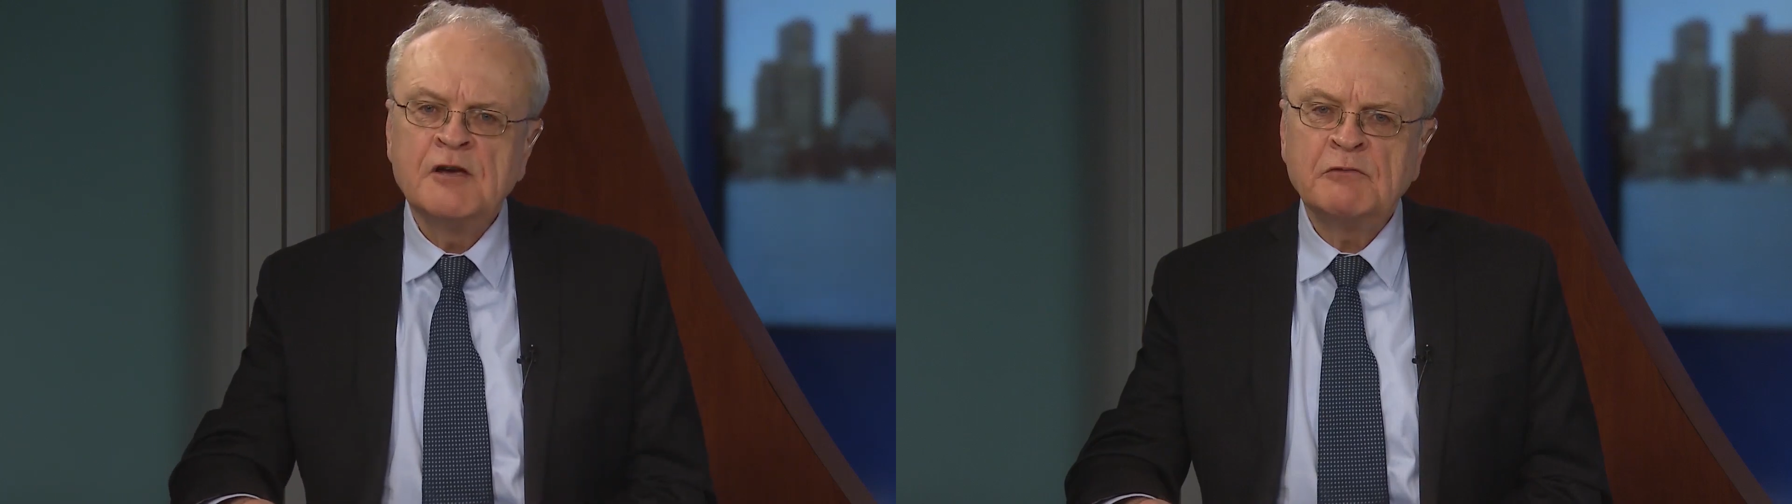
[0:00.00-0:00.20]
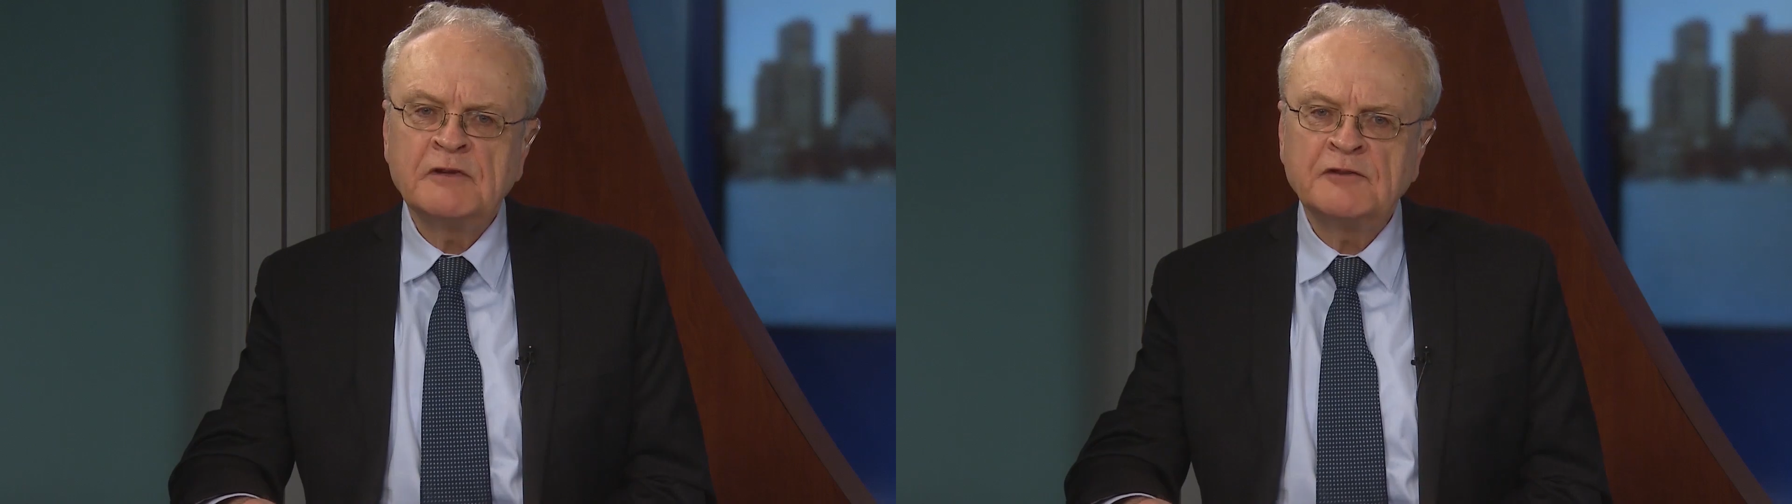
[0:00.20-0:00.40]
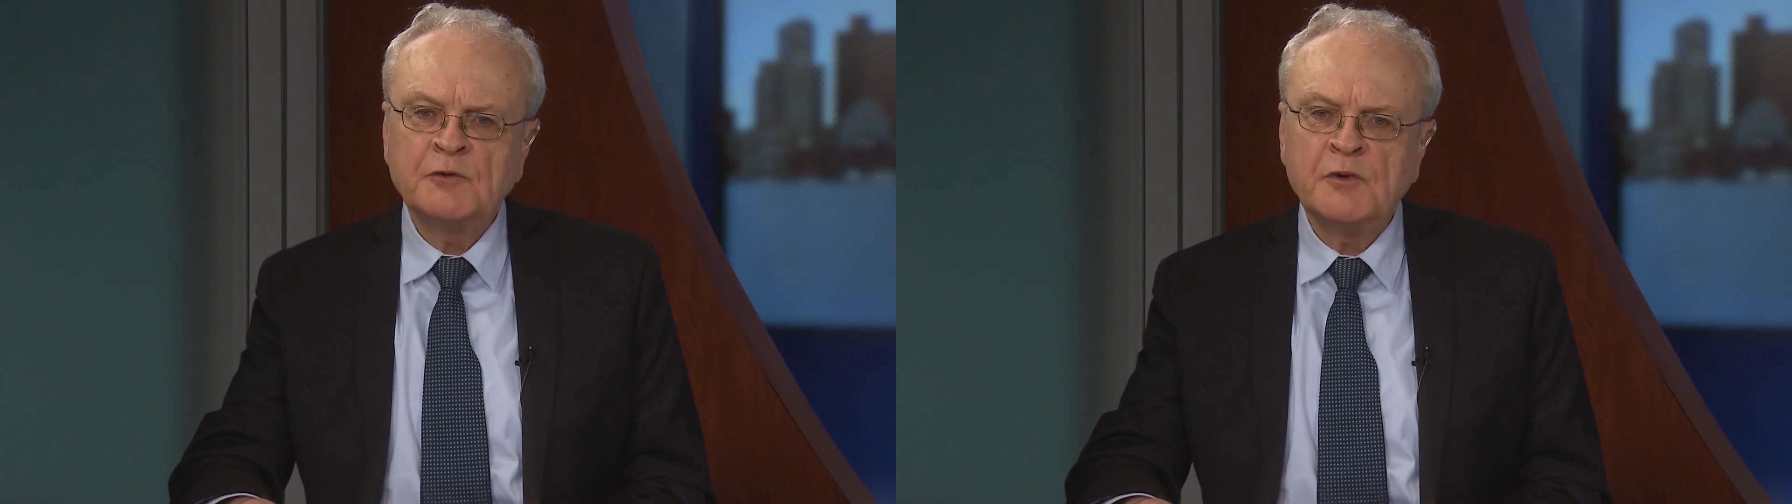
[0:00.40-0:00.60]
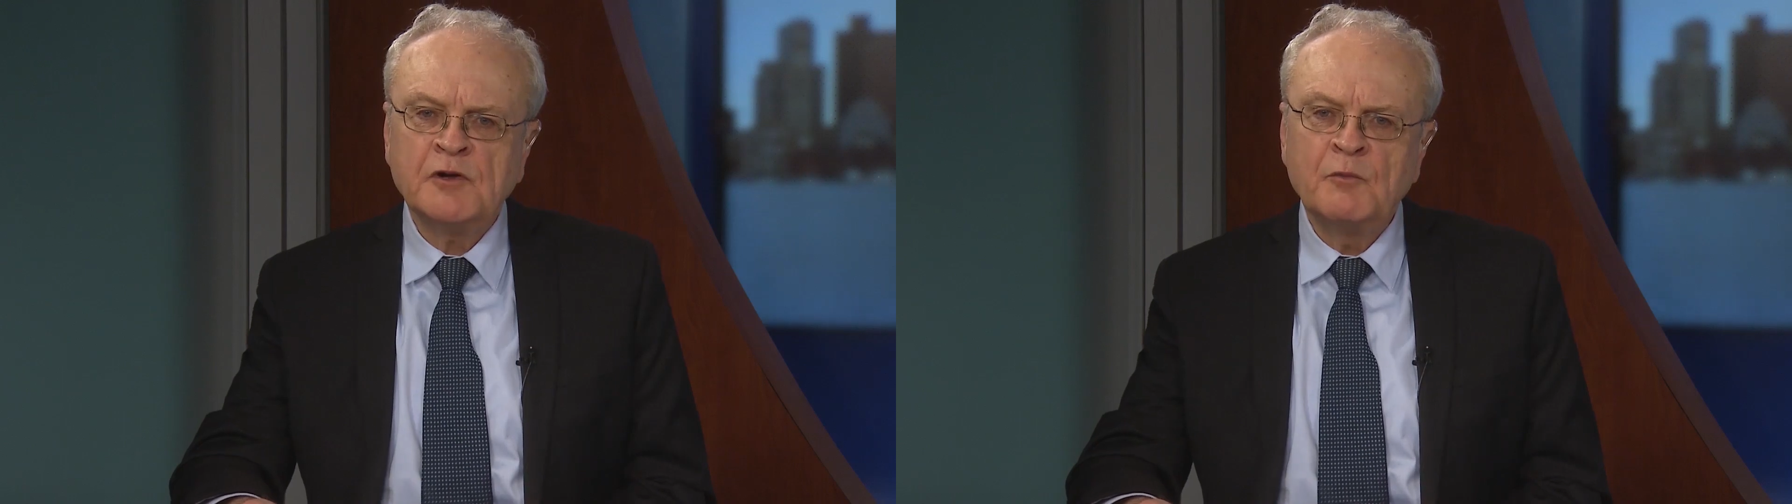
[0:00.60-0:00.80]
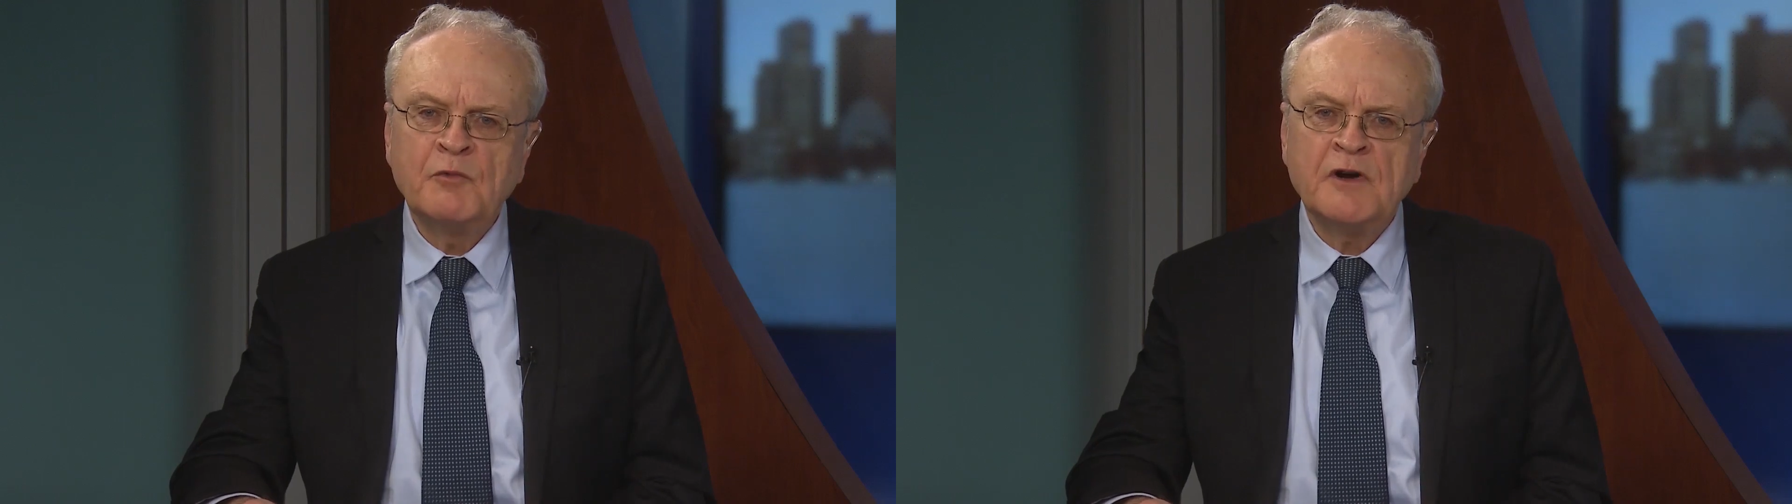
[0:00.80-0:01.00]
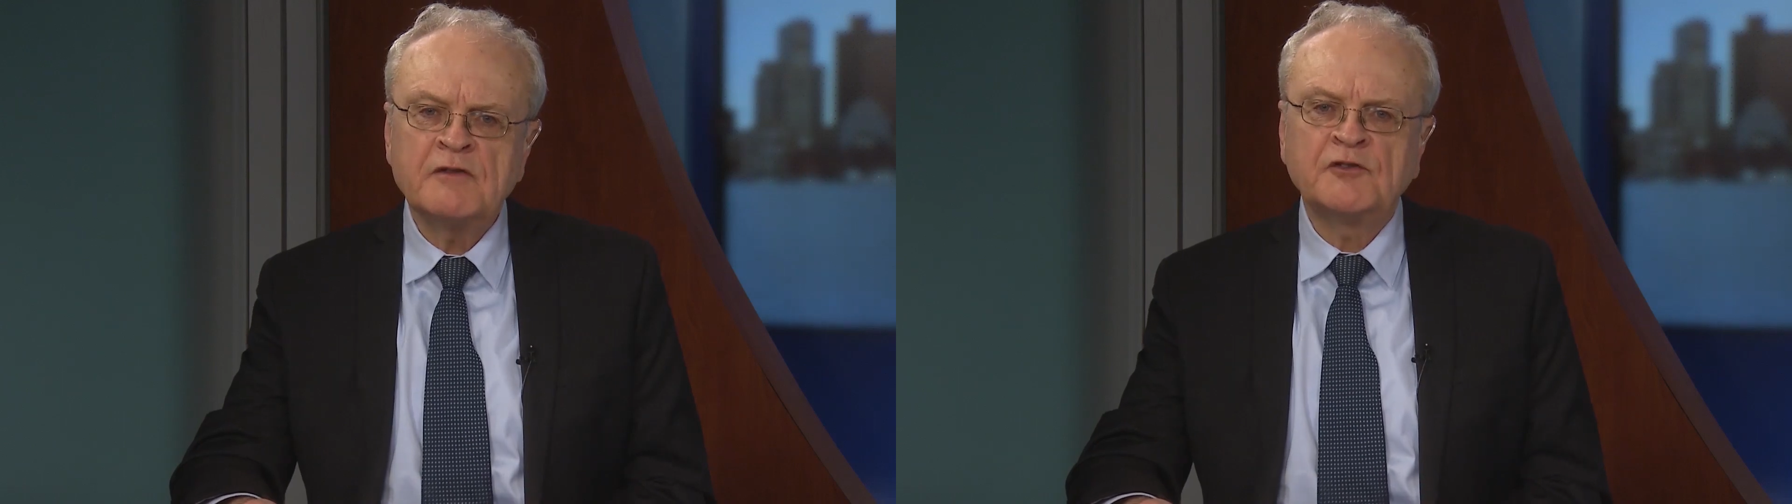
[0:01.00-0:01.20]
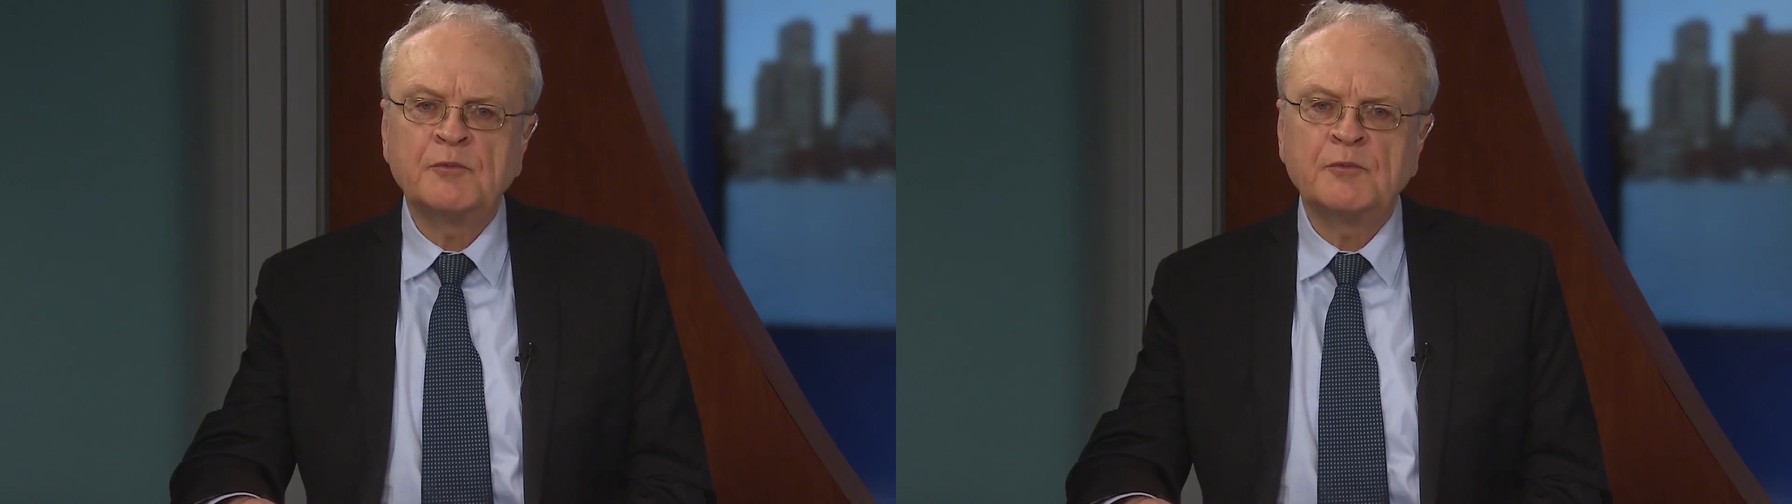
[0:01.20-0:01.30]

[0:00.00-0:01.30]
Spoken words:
We'd like to welcome one of the